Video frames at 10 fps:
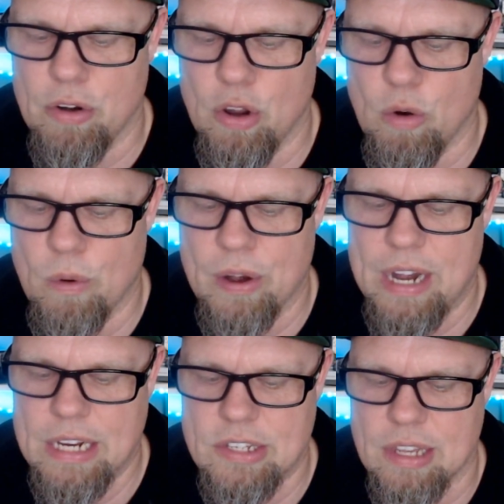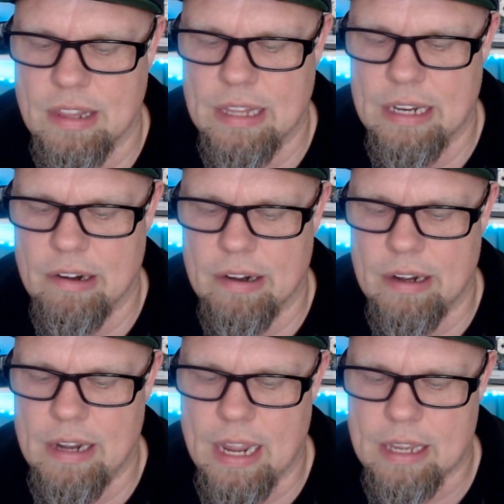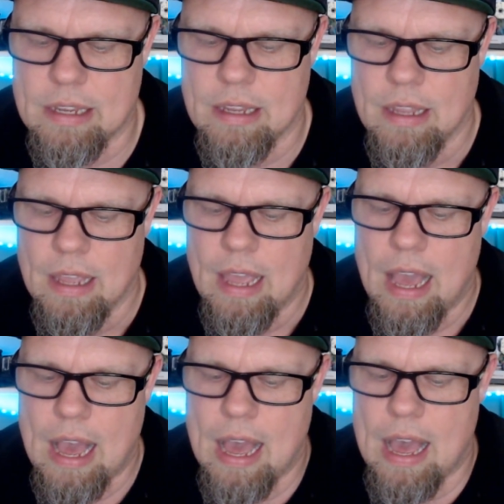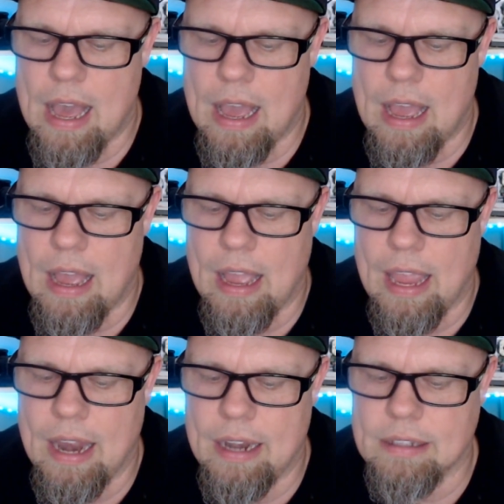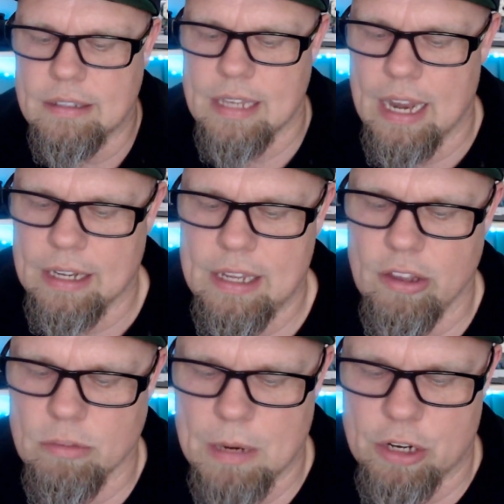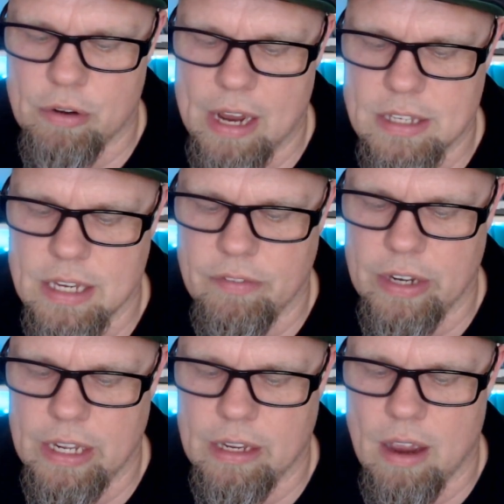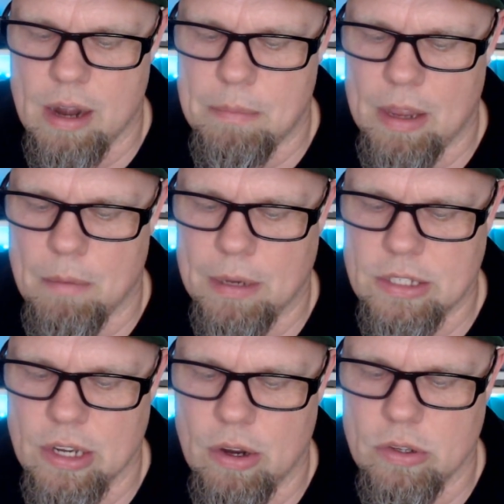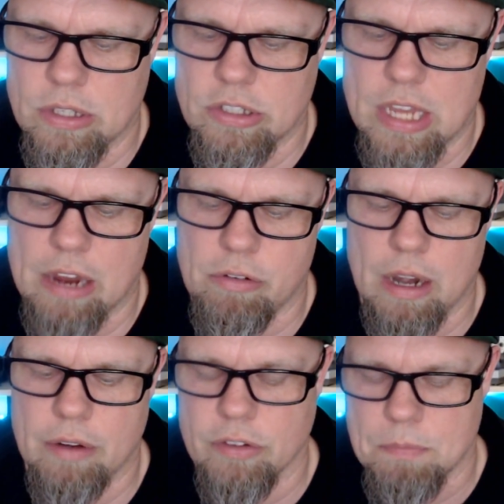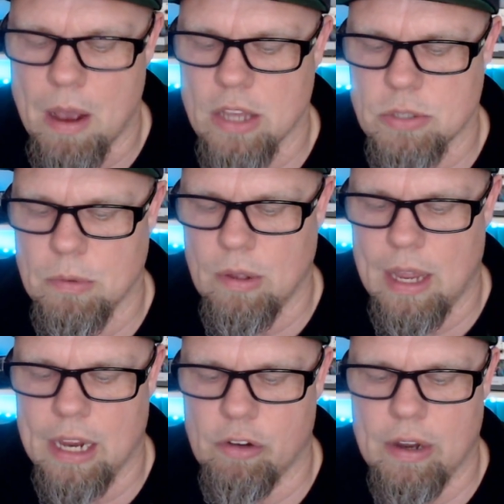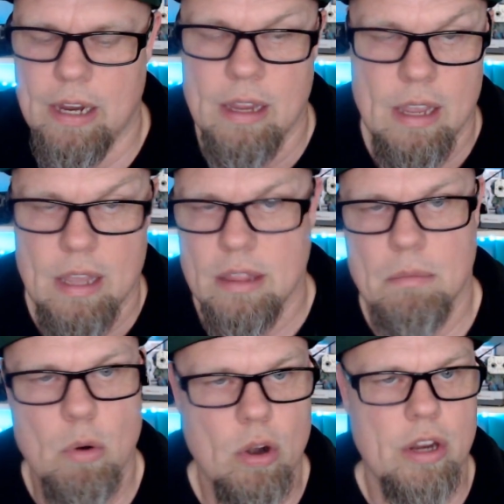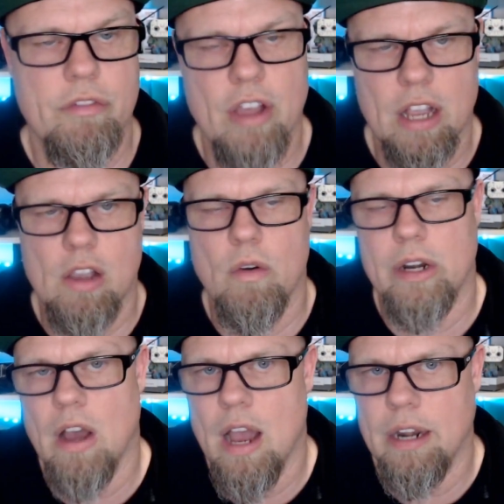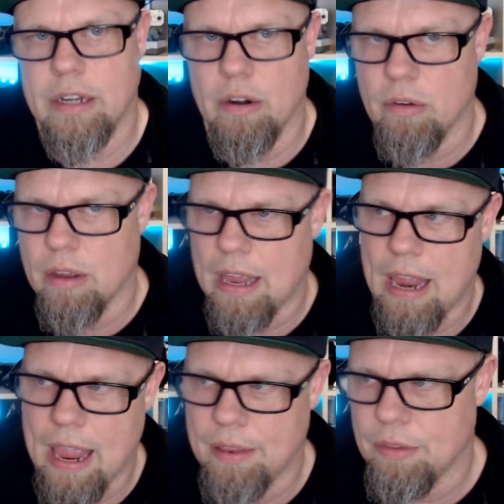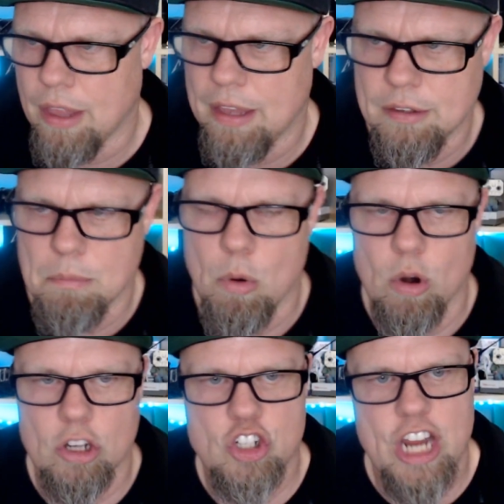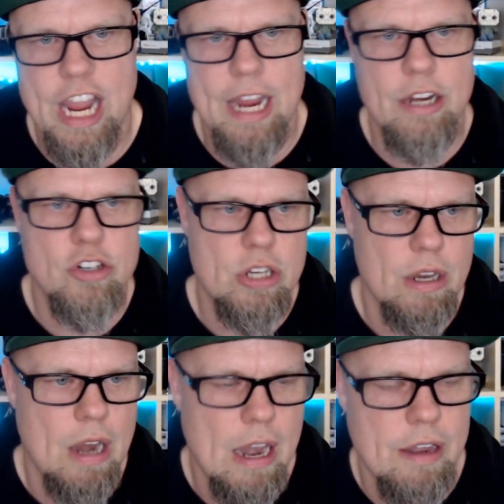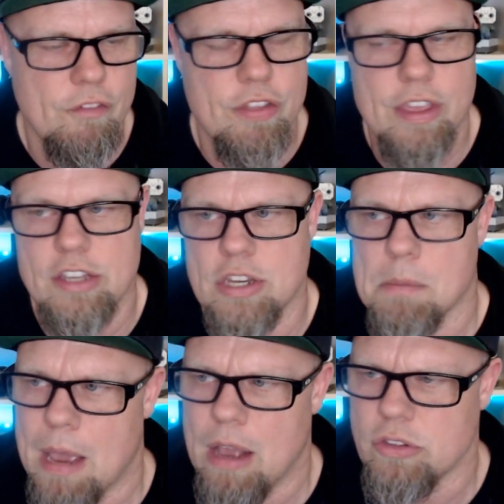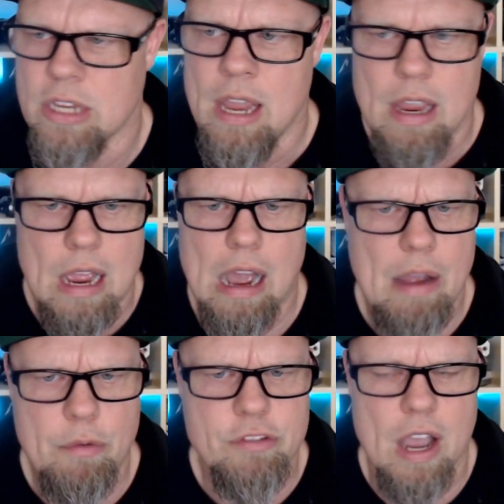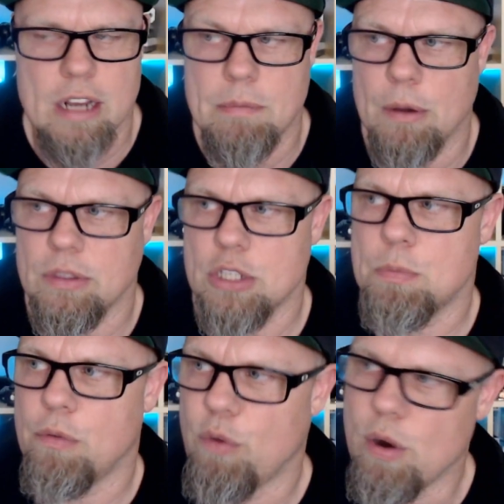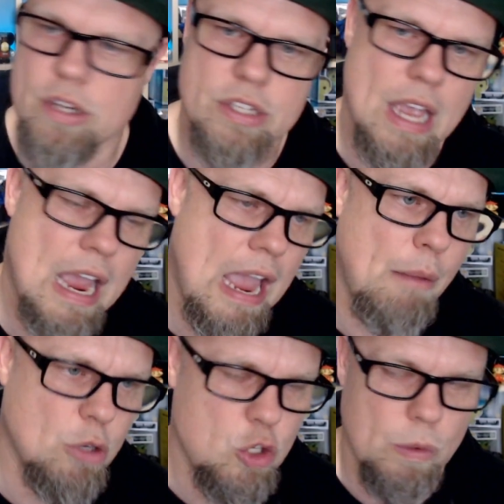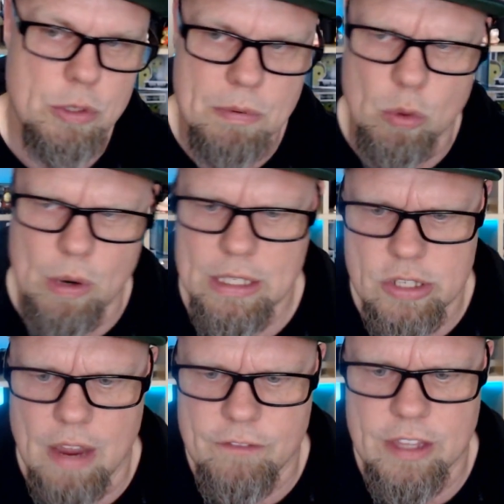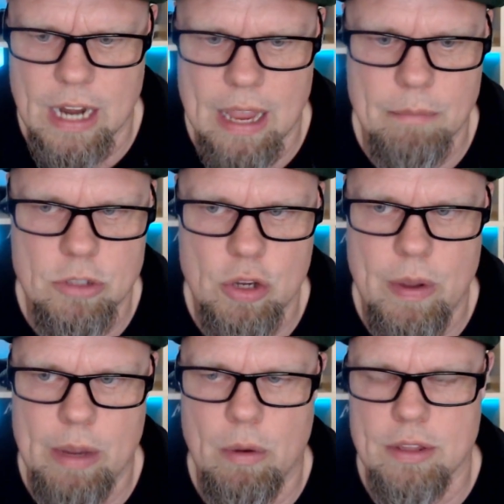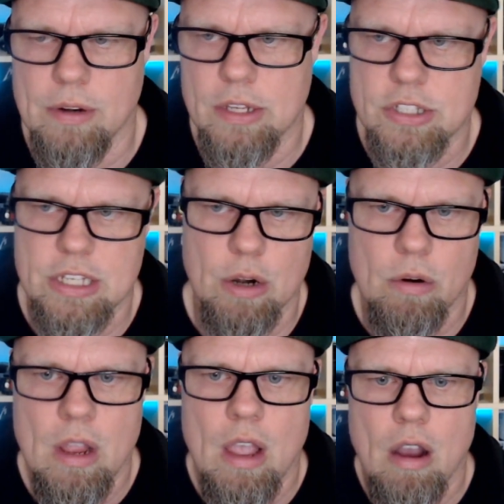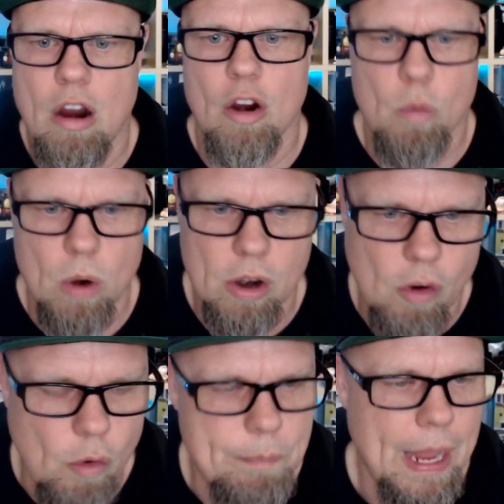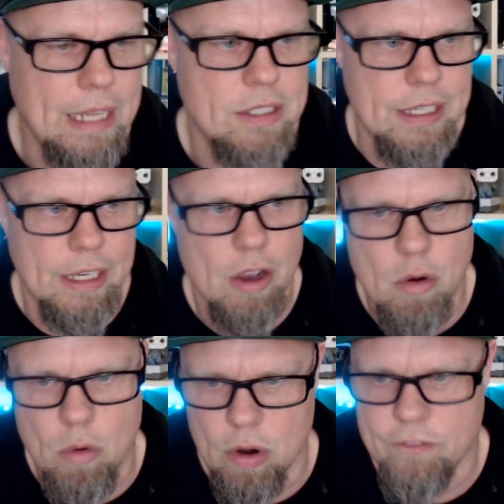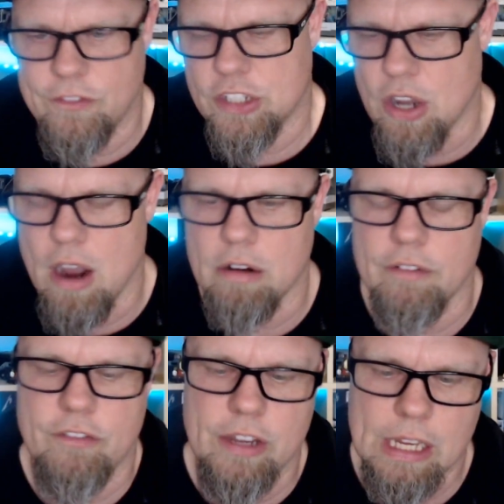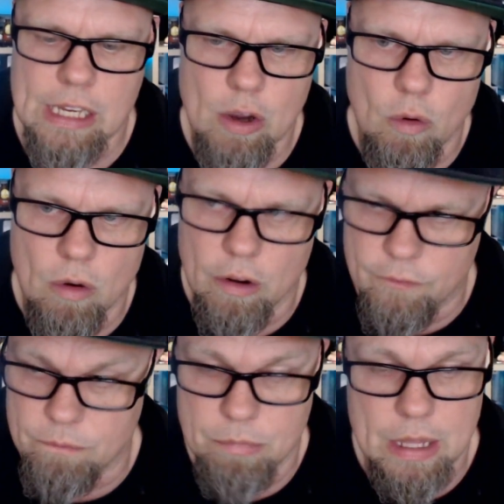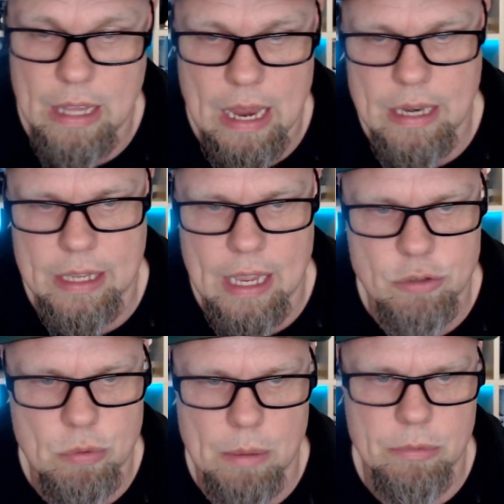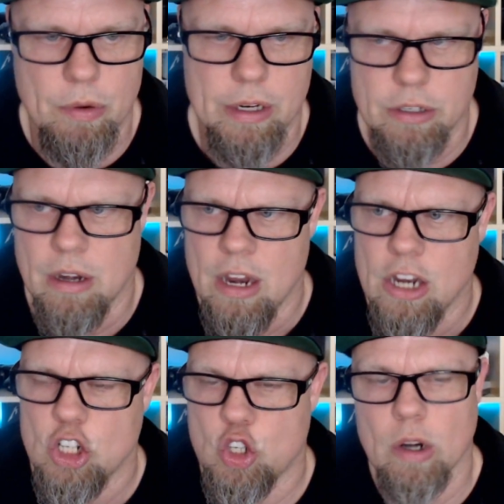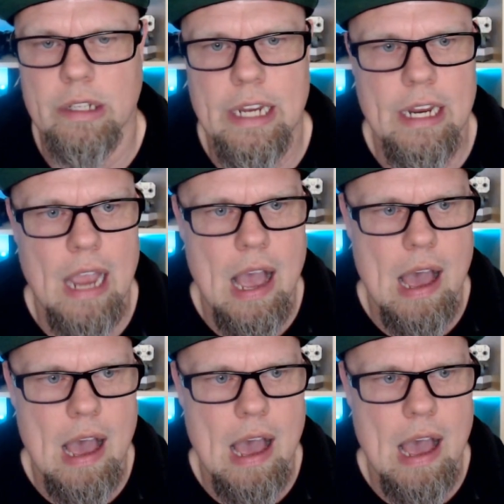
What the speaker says: No worries there, Nick. I had it and killed my creativity. Got to be on my toes and stay creative as possible. I agree. The more you've got going on, you know, and the more change and different things you can bounce. We've talked about this before. Is I will switch between stuff that I am doing, whether it's, you know, artwork or painting or photography, or in the case what I'm doing shortly,